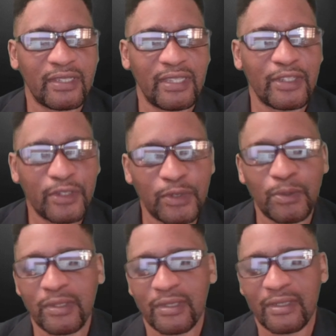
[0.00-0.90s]

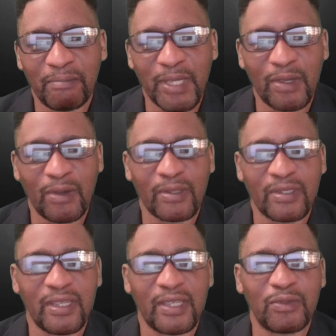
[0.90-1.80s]
institution because
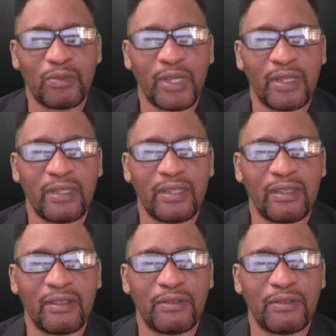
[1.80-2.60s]
it really